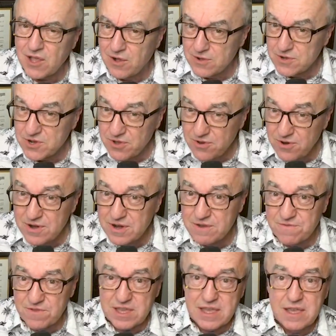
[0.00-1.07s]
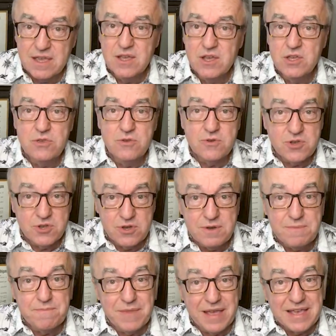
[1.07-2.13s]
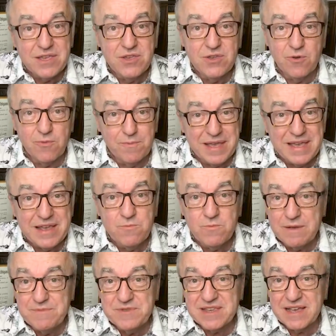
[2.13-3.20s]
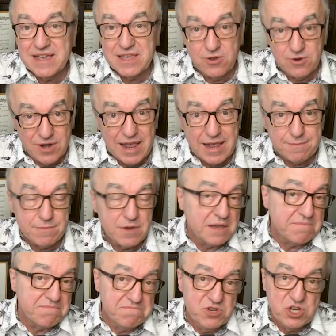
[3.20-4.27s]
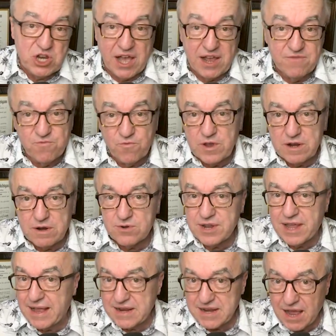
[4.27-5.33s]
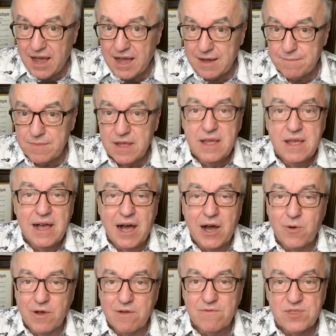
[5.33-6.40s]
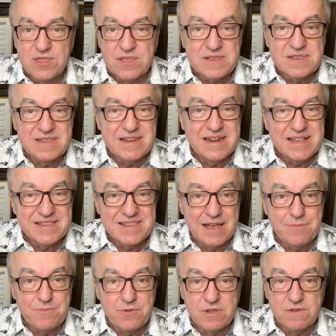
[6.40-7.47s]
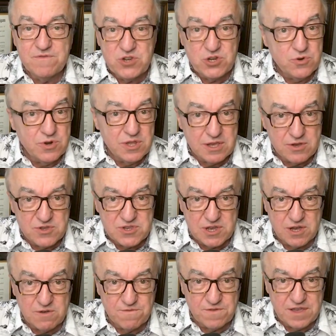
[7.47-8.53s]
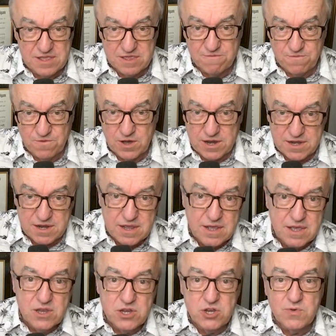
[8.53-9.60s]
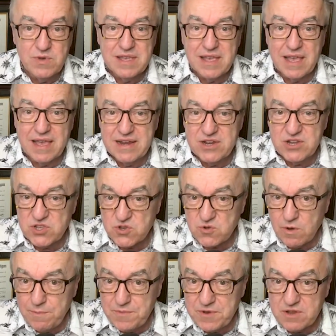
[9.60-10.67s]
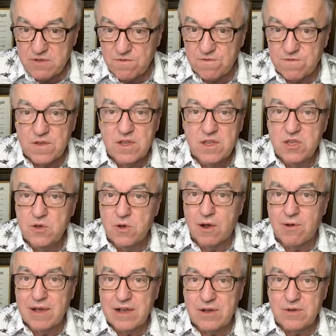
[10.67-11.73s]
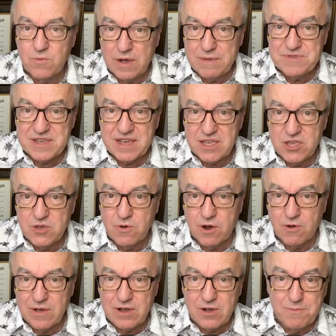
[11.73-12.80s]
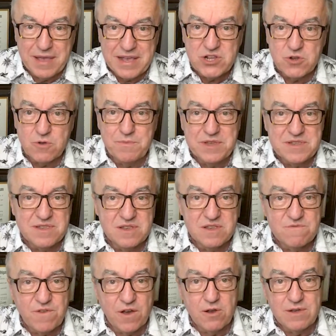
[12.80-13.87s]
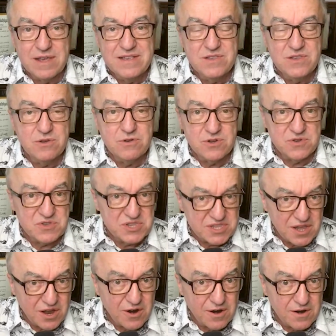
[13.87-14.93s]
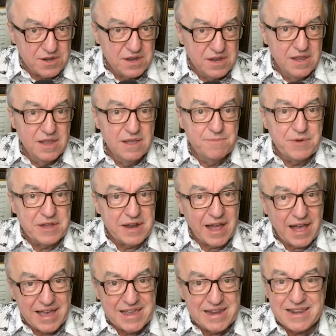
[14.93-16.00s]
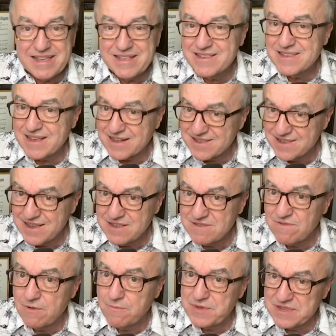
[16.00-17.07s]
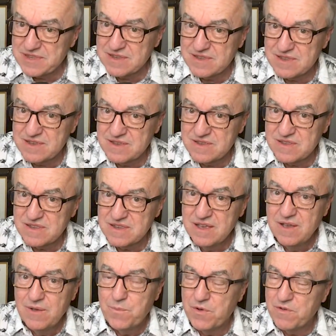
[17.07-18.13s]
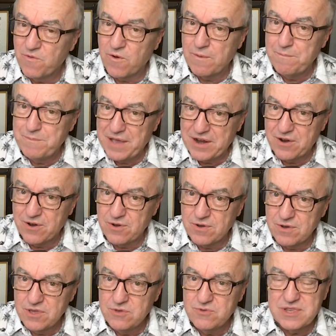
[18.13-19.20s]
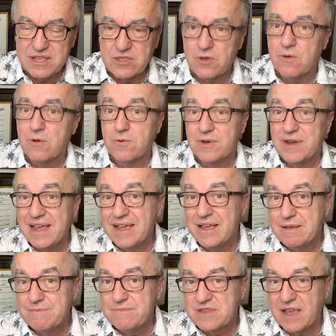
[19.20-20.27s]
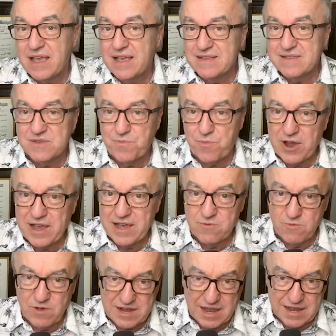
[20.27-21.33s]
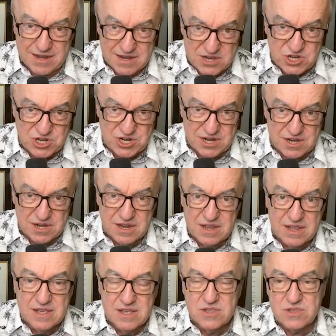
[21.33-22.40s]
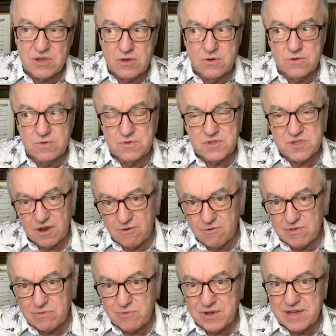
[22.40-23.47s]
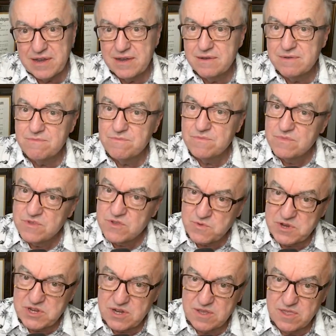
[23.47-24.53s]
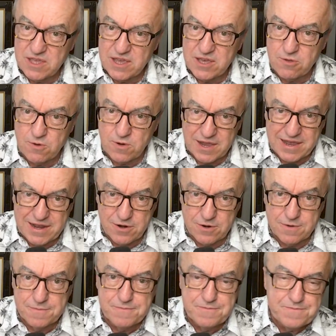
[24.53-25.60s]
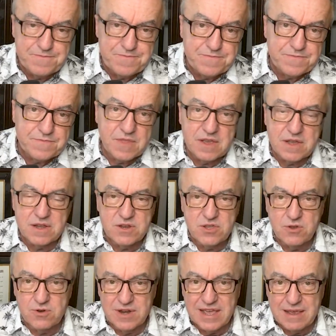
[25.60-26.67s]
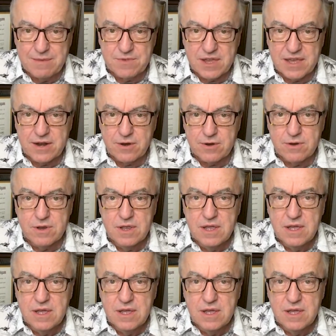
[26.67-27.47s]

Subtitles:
Alternatively, you could make your main website your name, like johnfriedel.com. However, this is an example of shooting yourself in the foot. Doing a descriptive website URL makes your business far easier to start, but highly successful businesses perform better using their own names as brand recognition. So start with one, switch to the other later, to your name later.